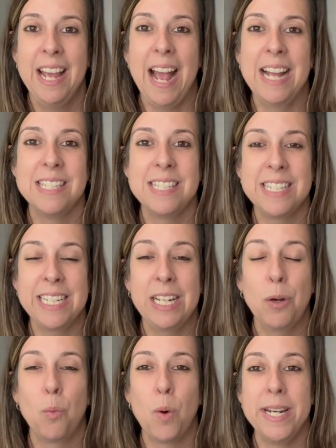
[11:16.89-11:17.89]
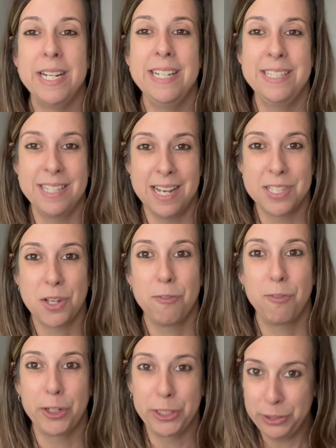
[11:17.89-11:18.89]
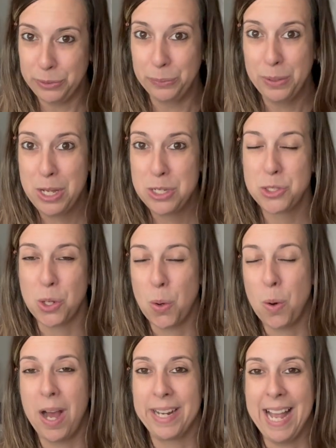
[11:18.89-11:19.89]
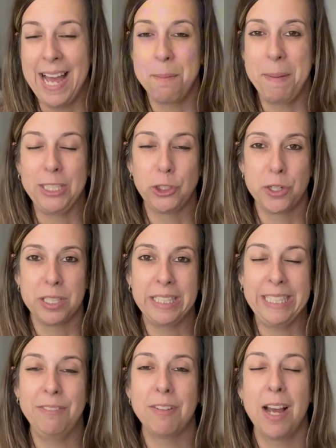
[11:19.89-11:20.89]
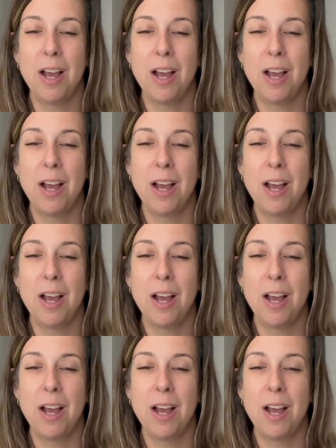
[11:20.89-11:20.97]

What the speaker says: and see what it does for you. So again, make sure to leave